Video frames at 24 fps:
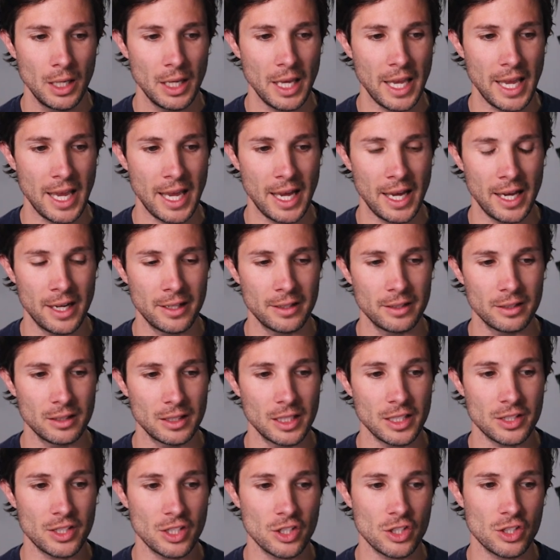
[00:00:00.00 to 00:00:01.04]
And
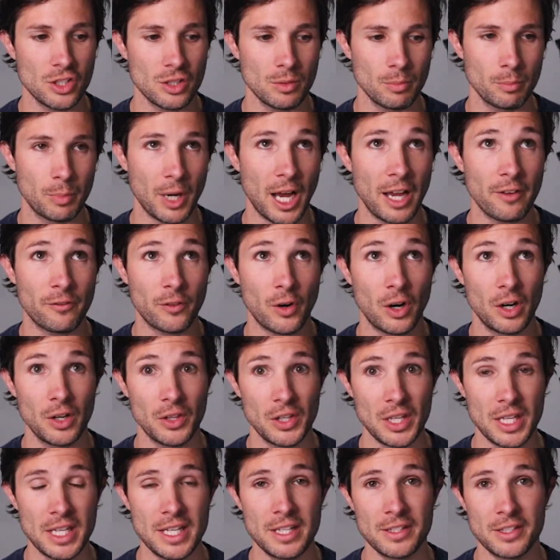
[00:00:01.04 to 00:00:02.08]
this is by far
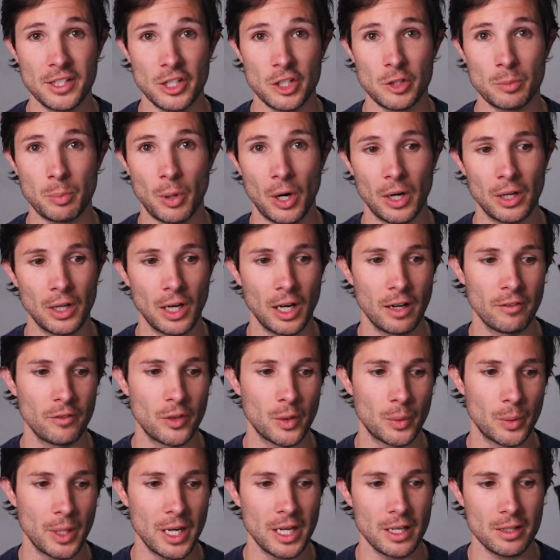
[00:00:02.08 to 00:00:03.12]
the easiest part of
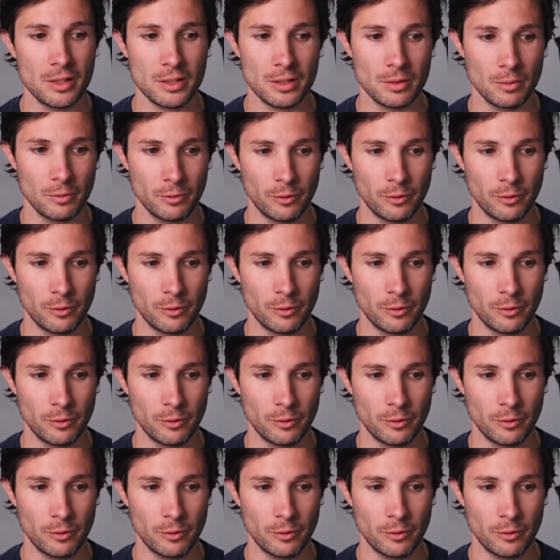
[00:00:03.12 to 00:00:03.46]
the race